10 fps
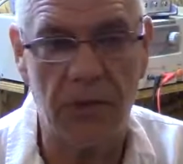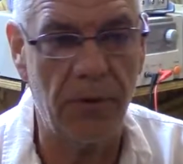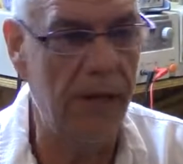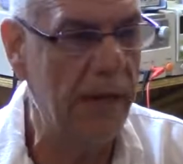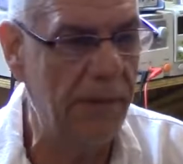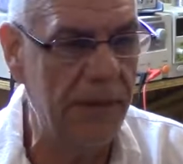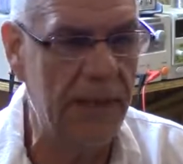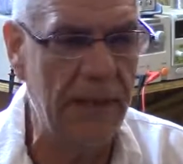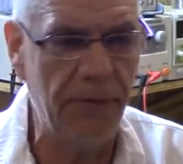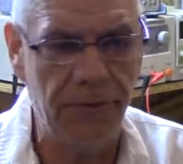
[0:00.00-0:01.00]
crane, I mean, they
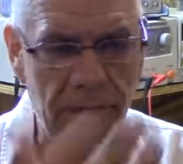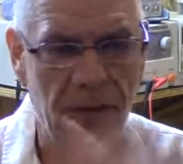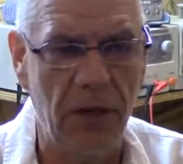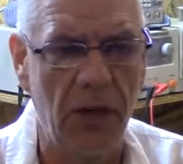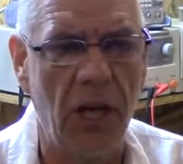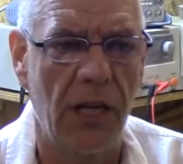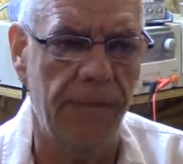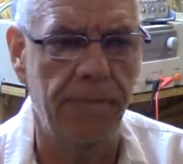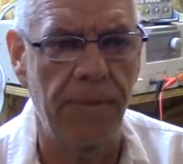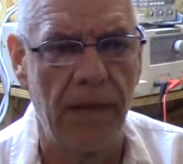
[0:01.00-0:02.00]
lift 500 tons
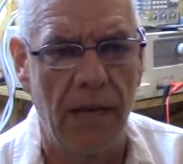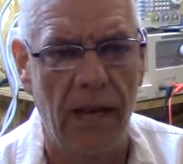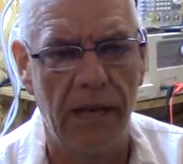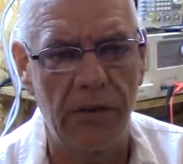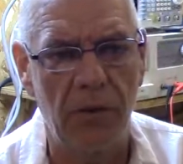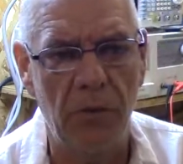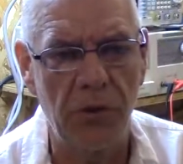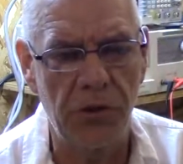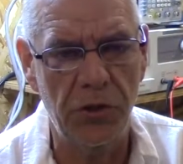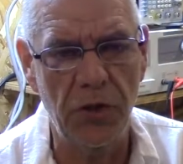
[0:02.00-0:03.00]
at
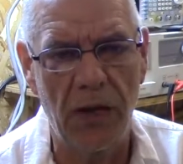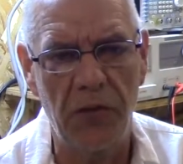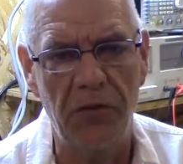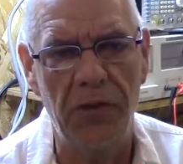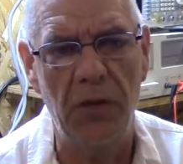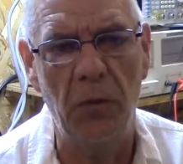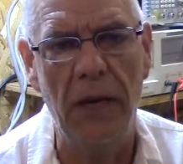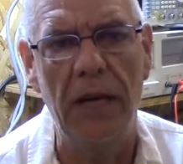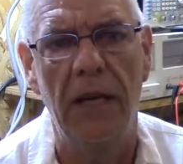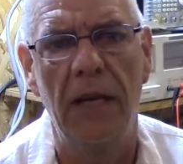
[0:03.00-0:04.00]
almost 200 feet
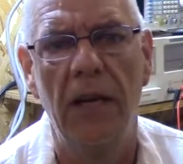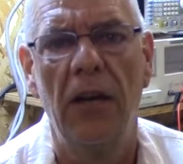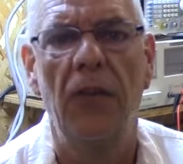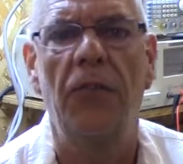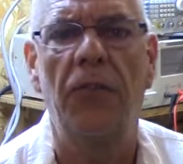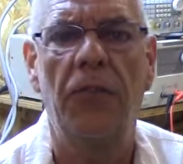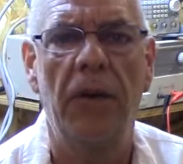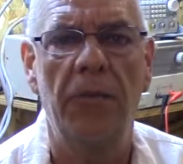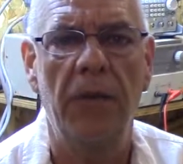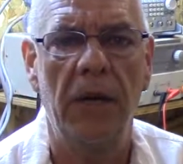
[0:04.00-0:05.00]
away
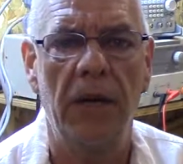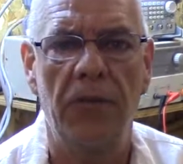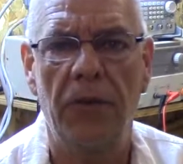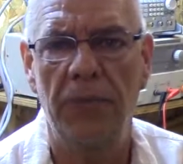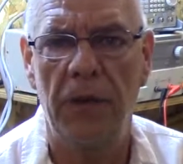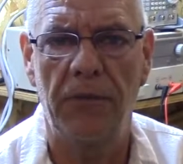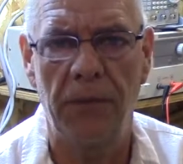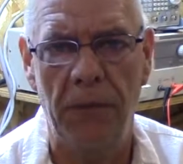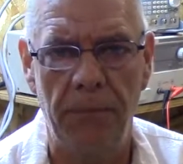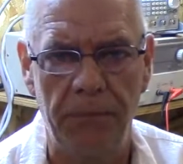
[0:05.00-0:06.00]
from
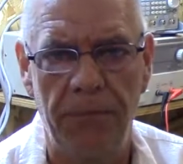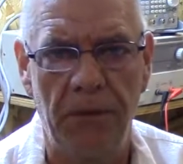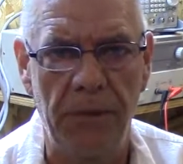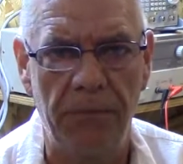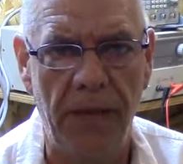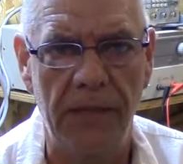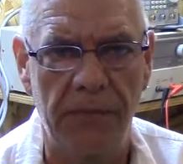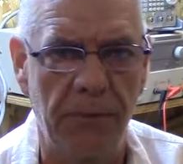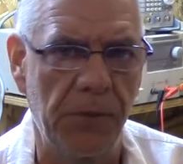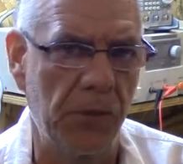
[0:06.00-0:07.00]
the base,
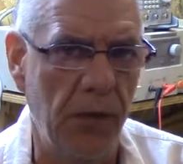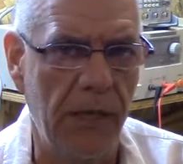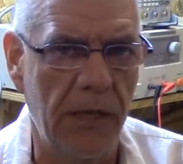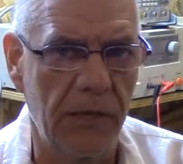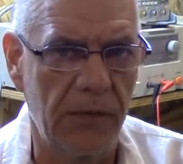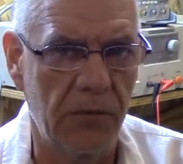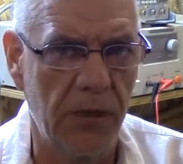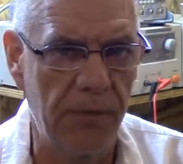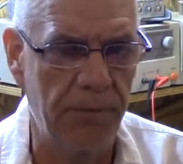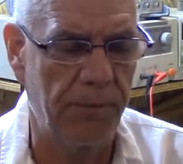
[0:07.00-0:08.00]
from the
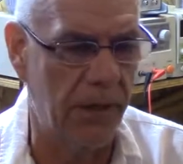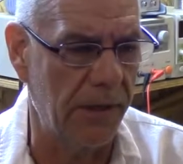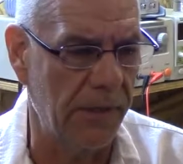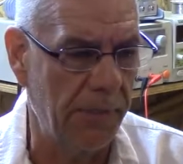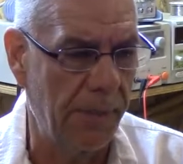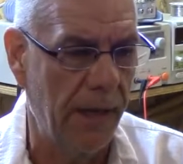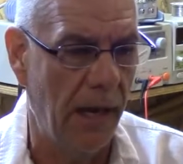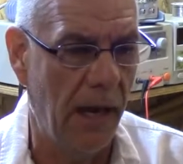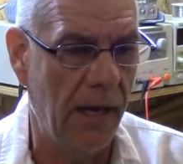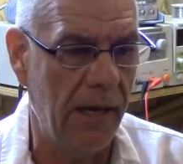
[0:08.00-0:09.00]
swing part,
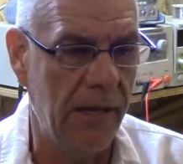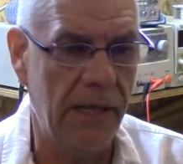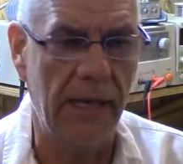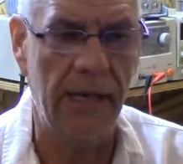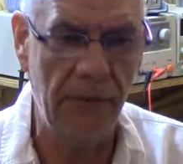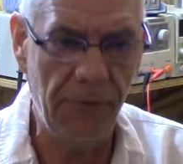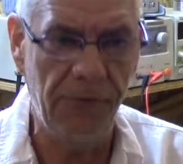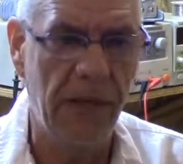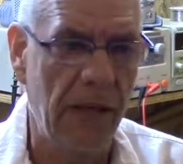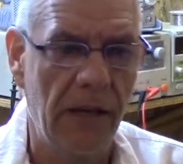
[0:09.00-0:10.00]
and they can lift,
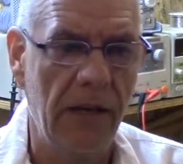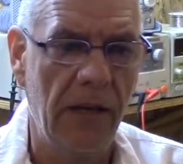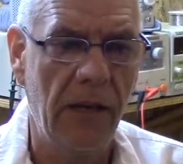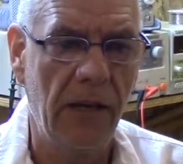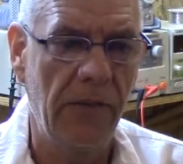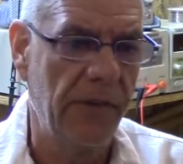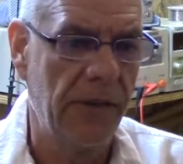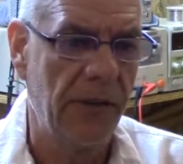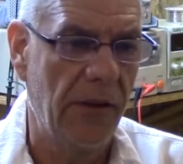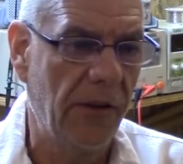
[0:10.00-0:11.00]

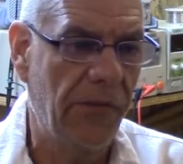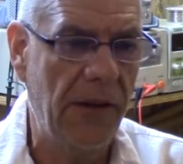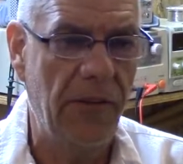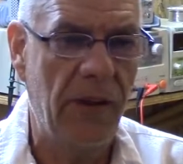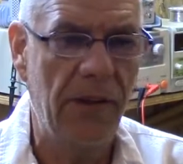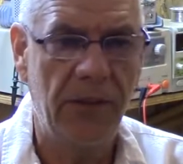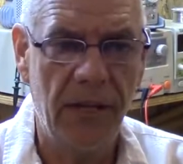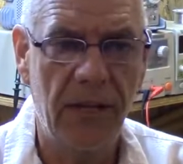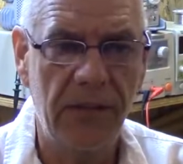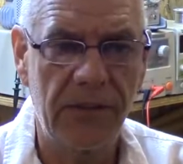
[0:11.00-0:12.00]
500
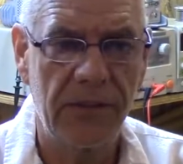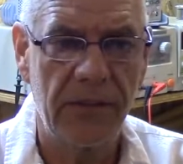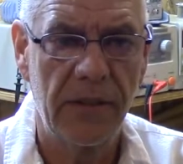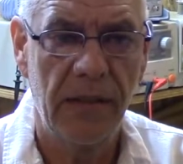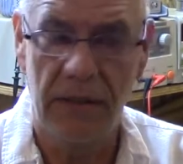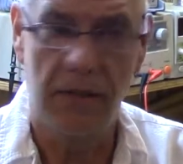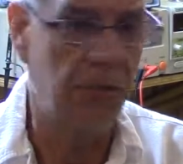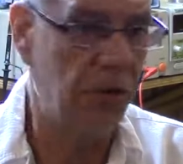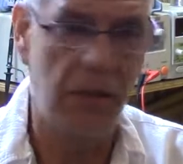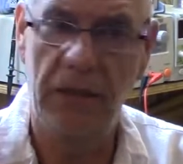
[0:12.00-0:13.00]
tons. The
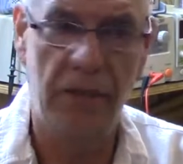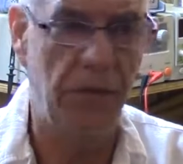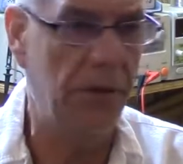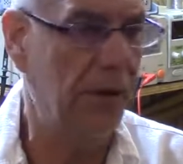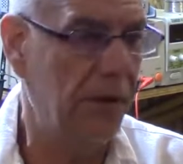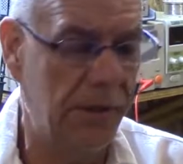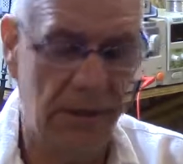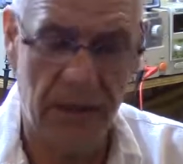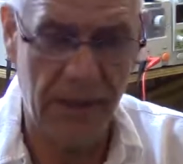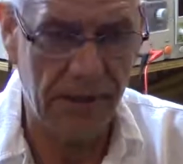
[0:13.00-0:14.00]
machine, the
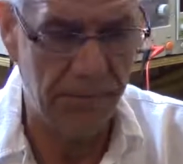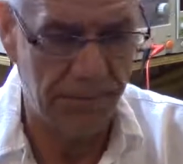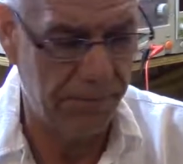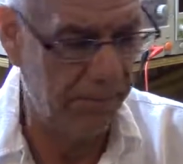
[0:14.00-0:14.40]
goddamn